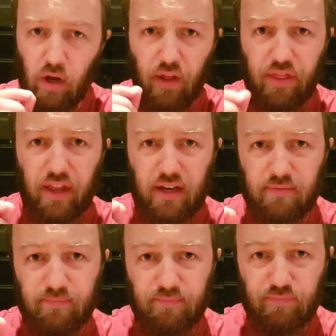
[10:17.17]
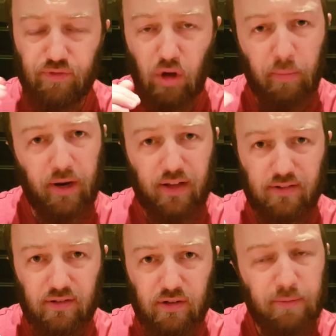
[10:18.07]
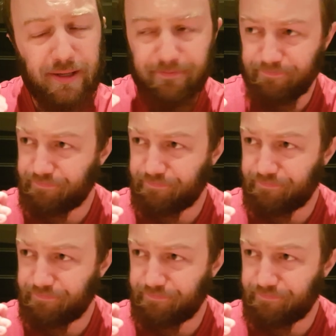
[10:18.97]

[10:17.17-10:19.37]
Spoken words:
I think, dominates a little bit.